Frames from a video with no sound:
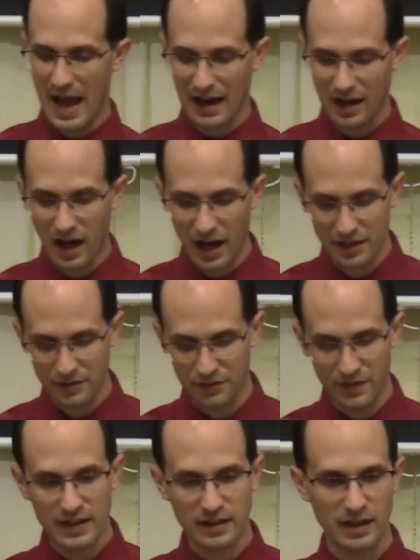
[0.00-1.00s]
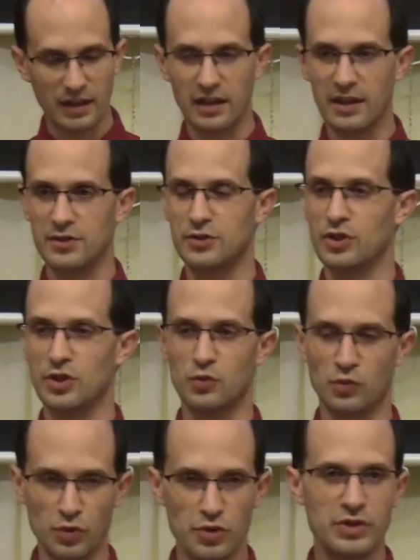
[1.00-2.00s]
kind of thinking is just
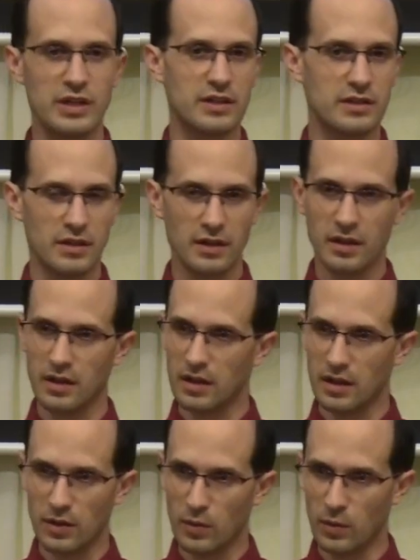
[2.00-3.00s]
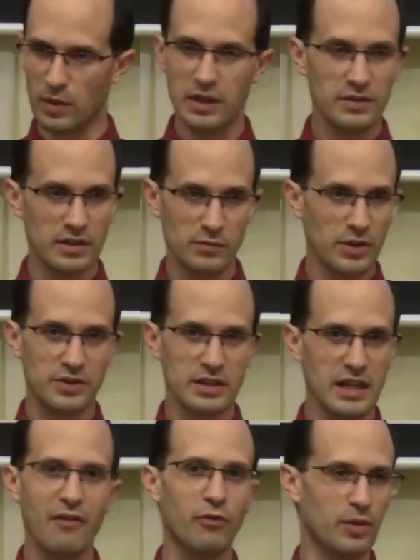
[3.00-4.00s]
rooted with the
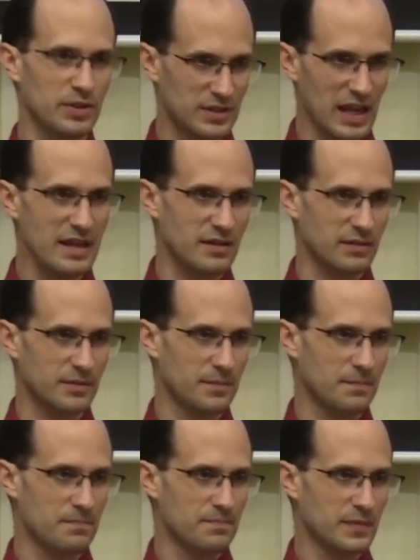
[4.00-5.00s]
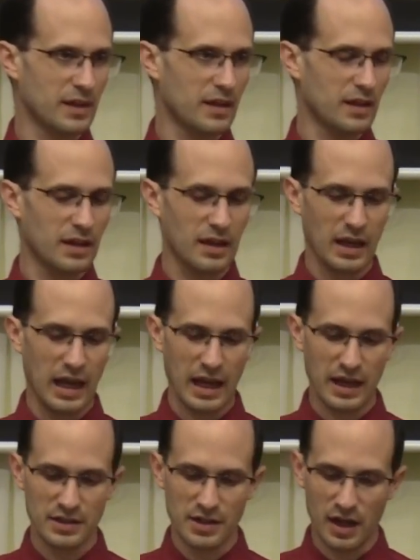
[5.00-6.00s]
devil, with Satan.
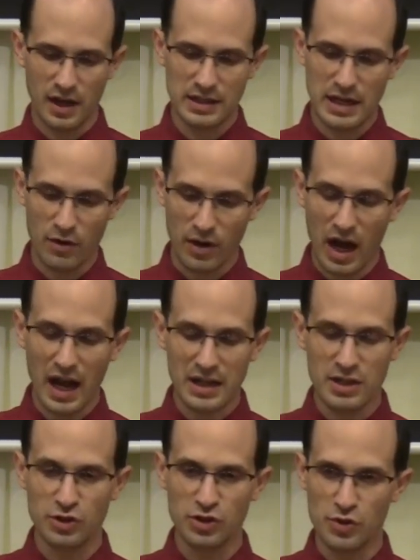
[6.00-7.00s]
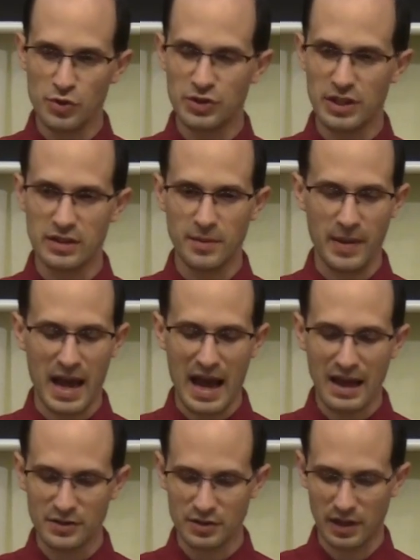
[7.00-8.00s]
And now God has used in the
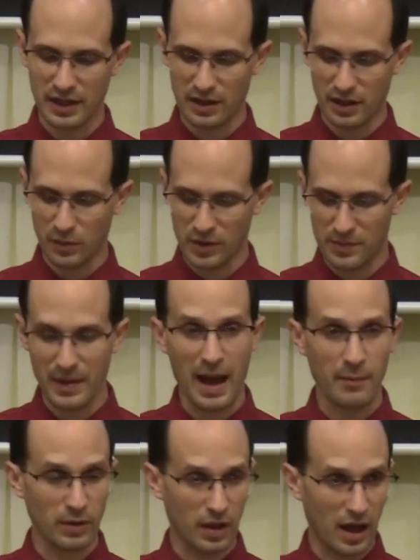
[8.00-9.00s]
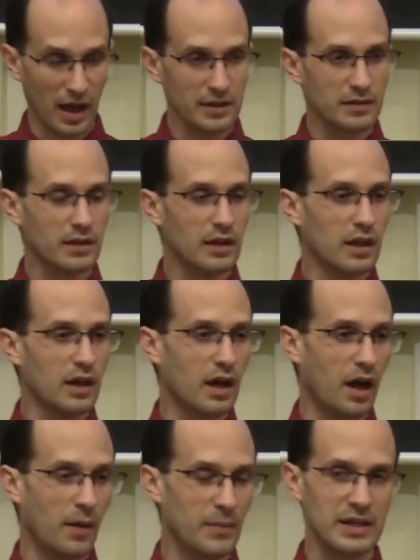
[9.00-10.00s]
past, like with Babylon
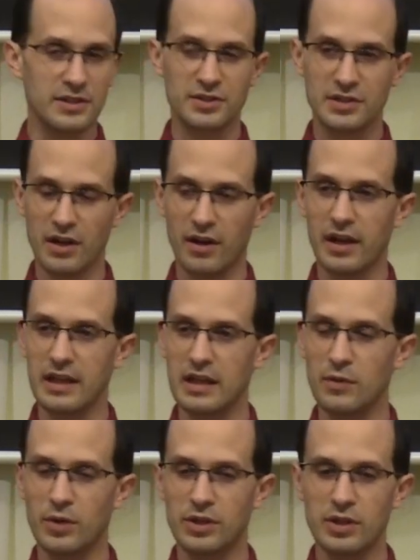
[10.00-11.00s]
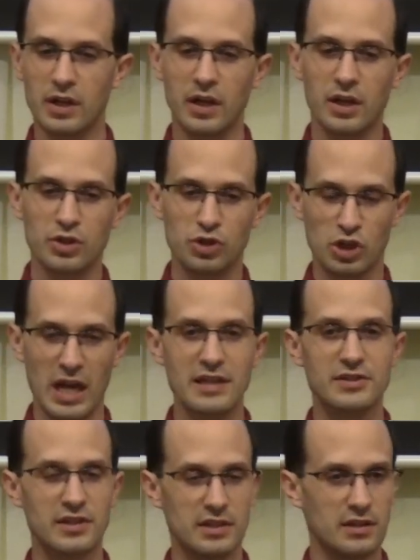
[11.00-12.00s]
and Assyria, he would
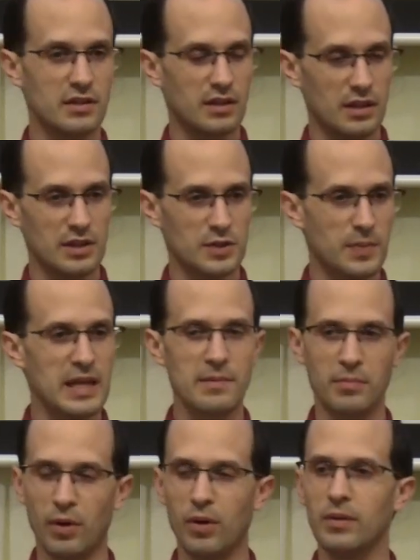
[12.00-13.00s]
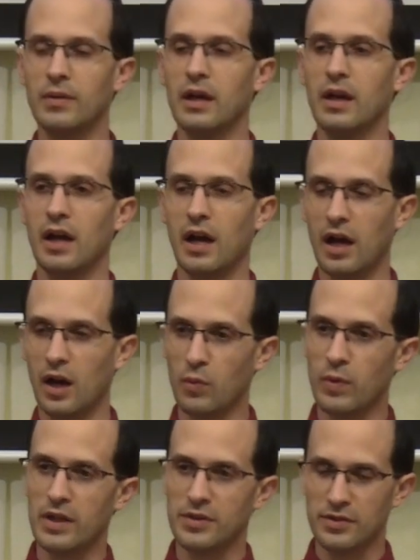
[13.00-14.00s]
chasten his people
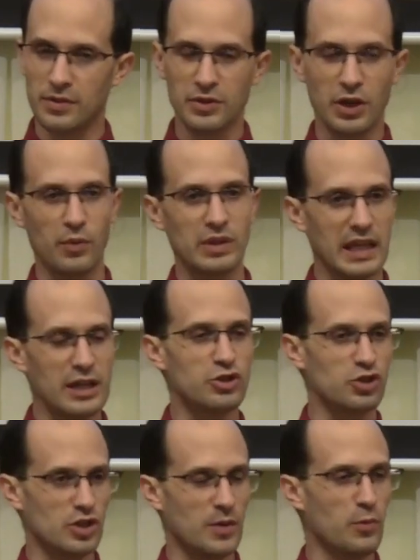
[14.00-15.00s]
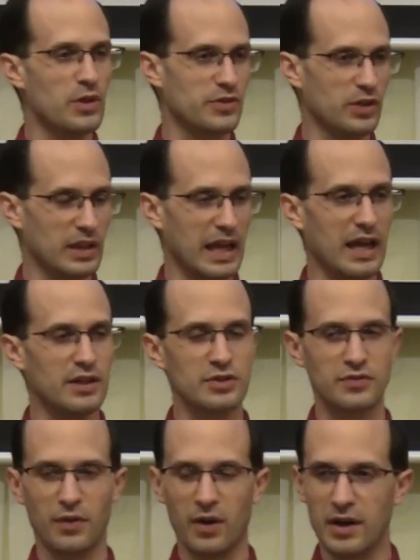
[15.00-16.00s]
with their relationship with the land,
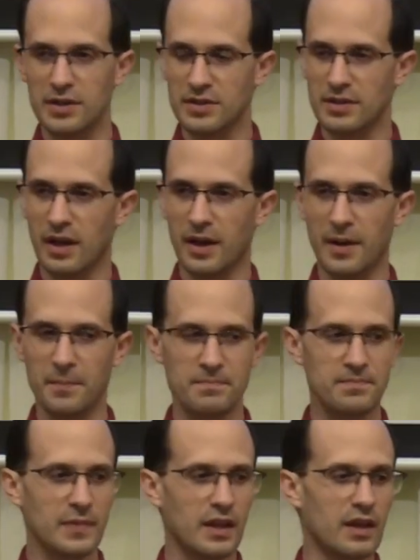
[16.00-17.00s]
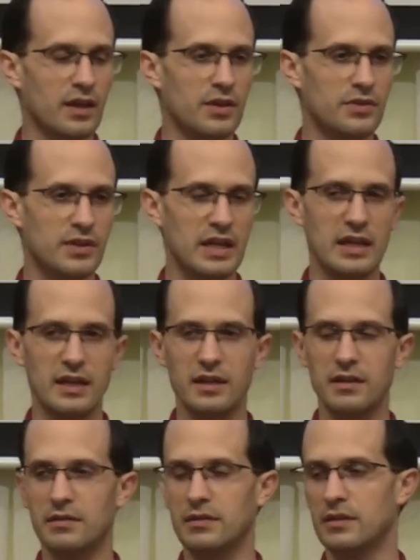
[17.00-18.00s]
as far as he